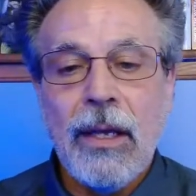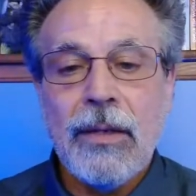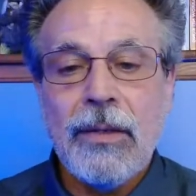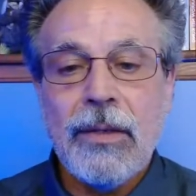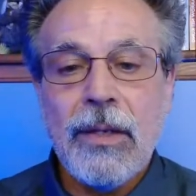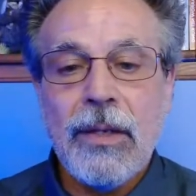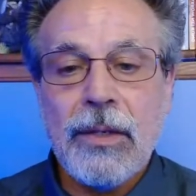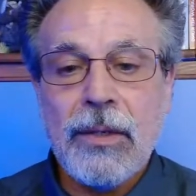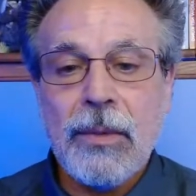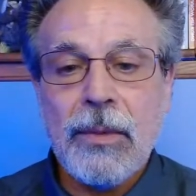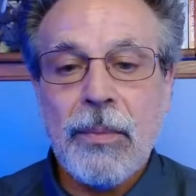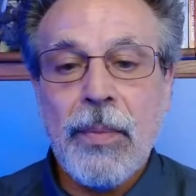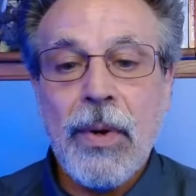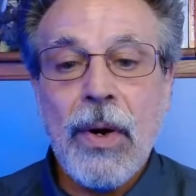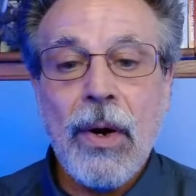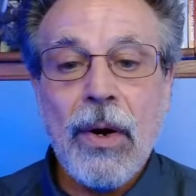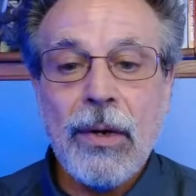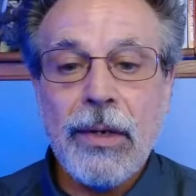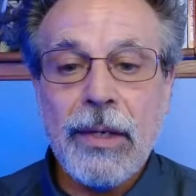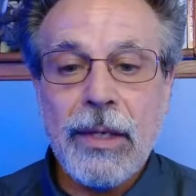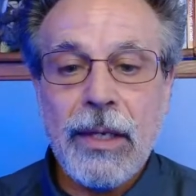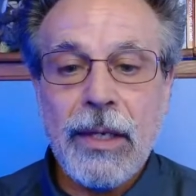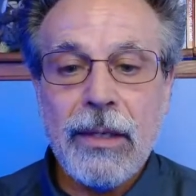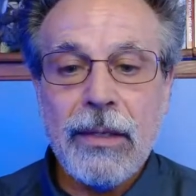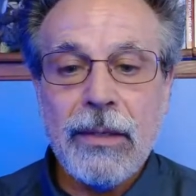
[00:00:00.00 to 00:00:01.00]
Dr.
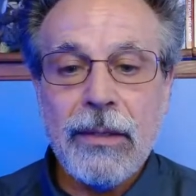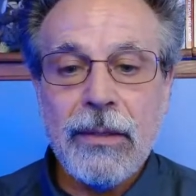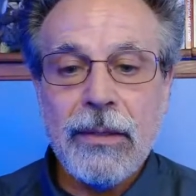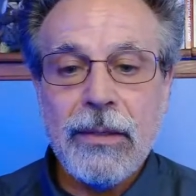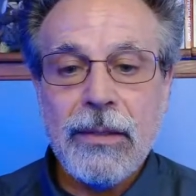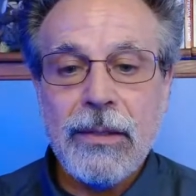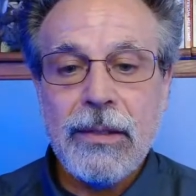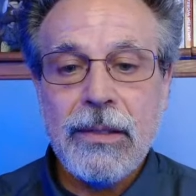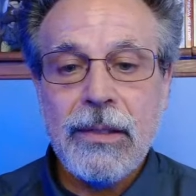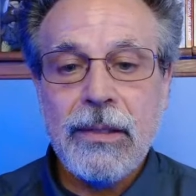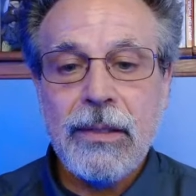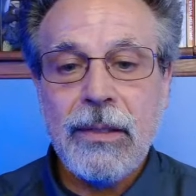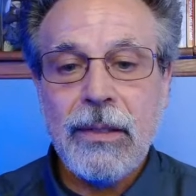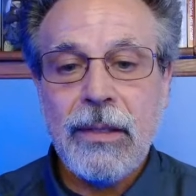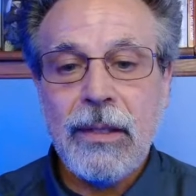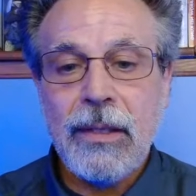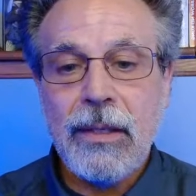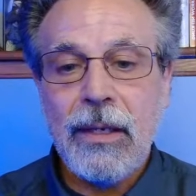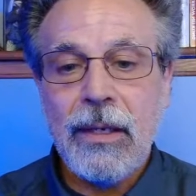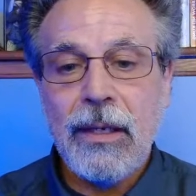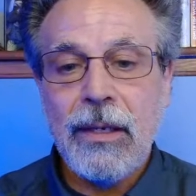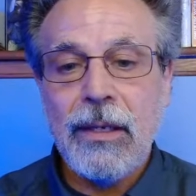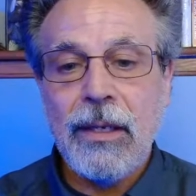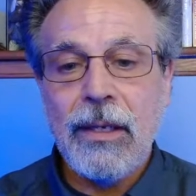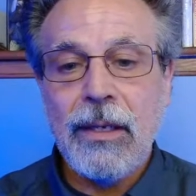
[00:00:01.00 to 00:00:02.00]
Paul Gittins.
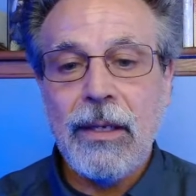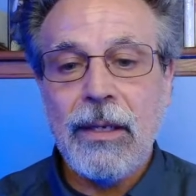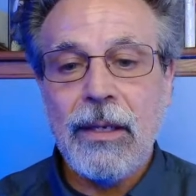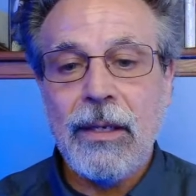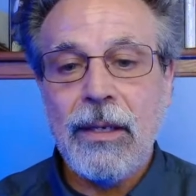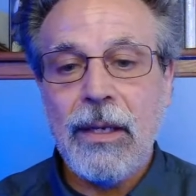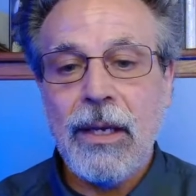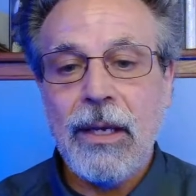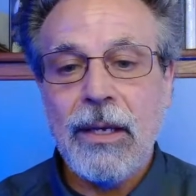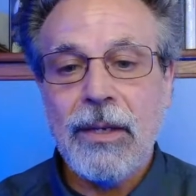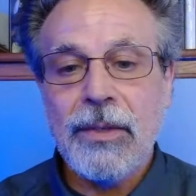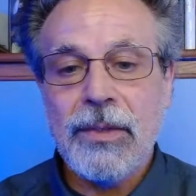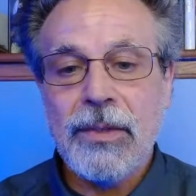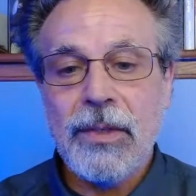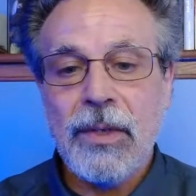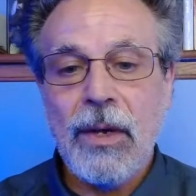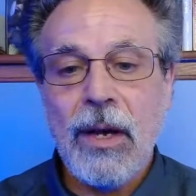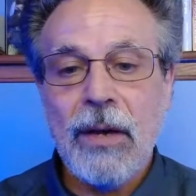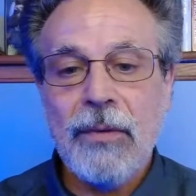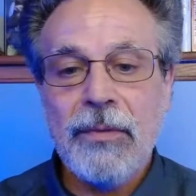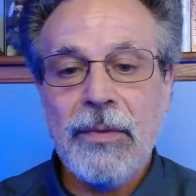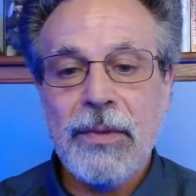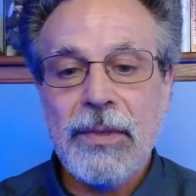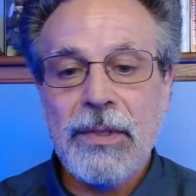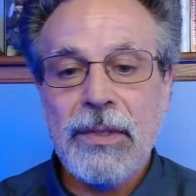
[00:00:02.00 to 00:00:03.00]
He has an
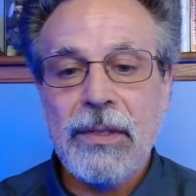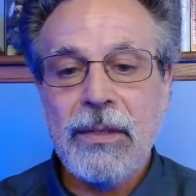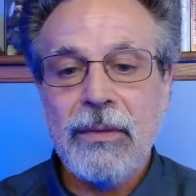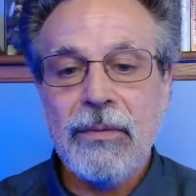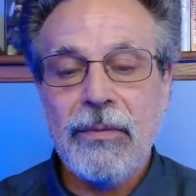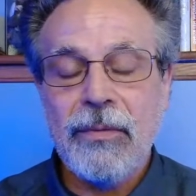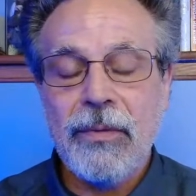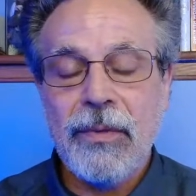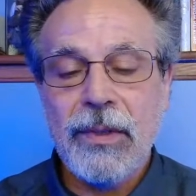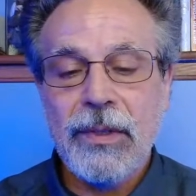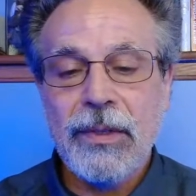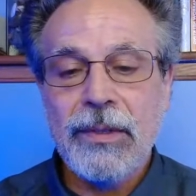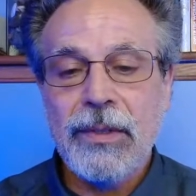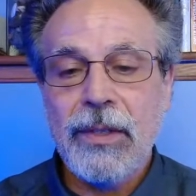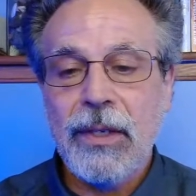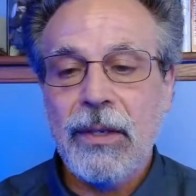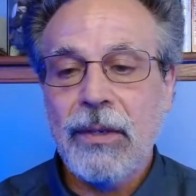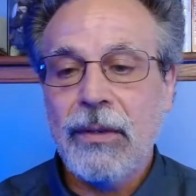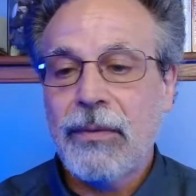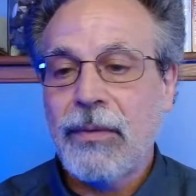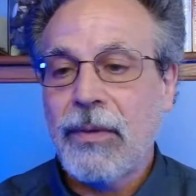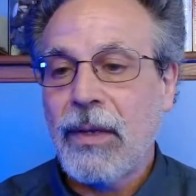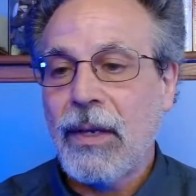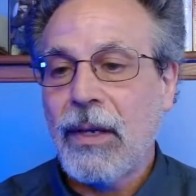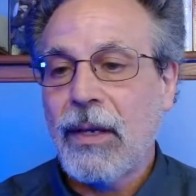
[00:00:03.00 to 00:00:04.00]
office in
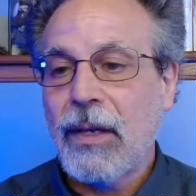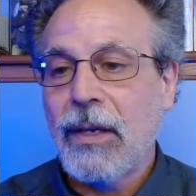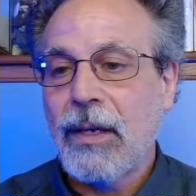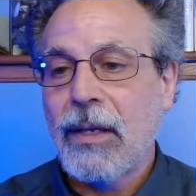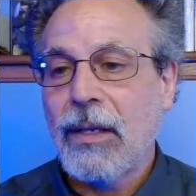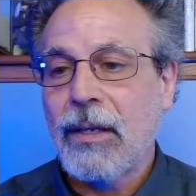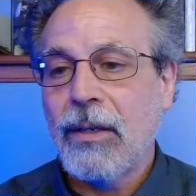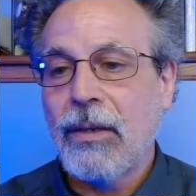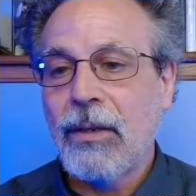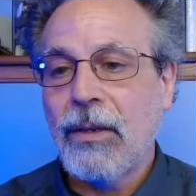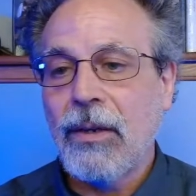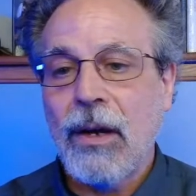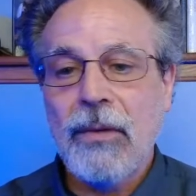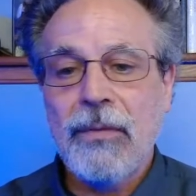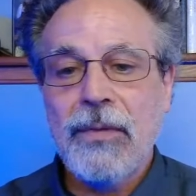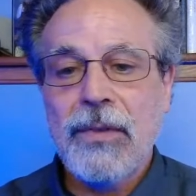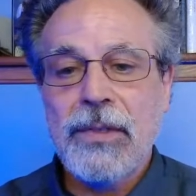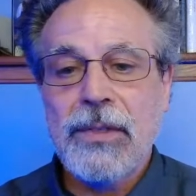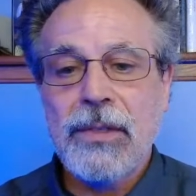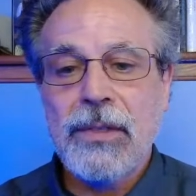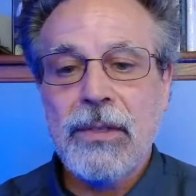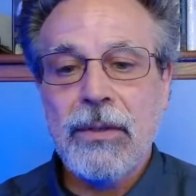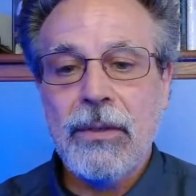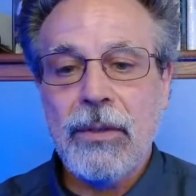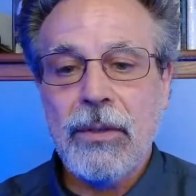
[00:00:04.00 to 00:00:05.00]
Philadelphia and an
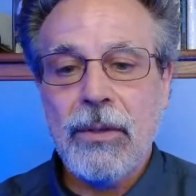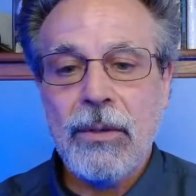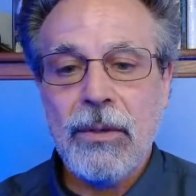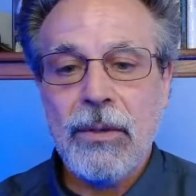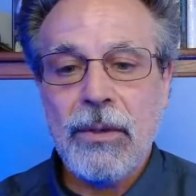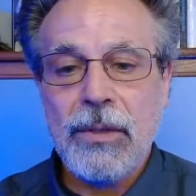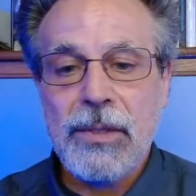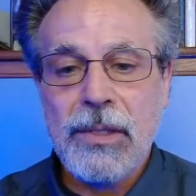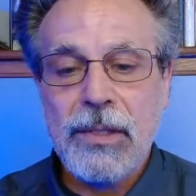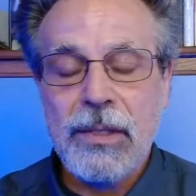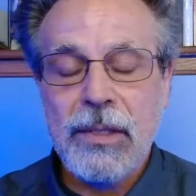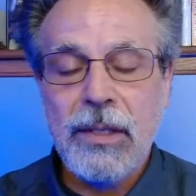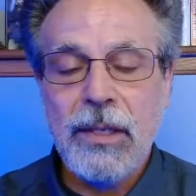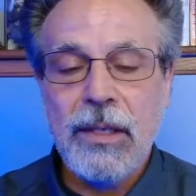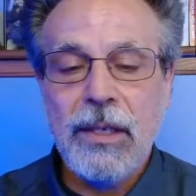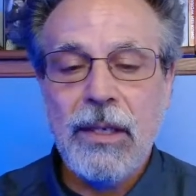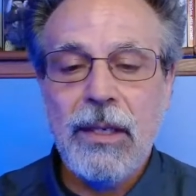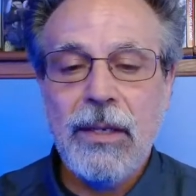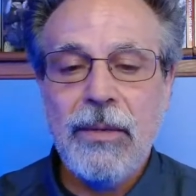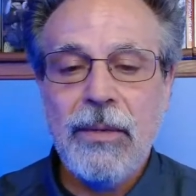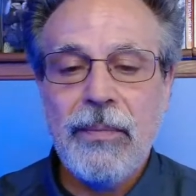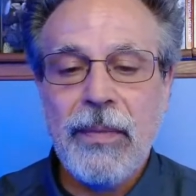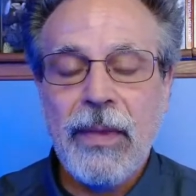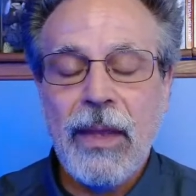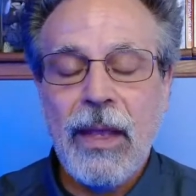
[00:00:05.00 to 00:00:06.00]
office in New York
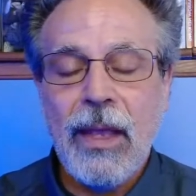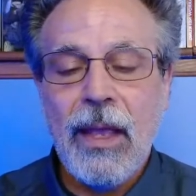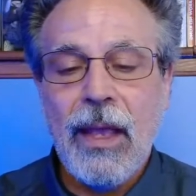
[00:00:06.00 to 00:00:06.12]
City.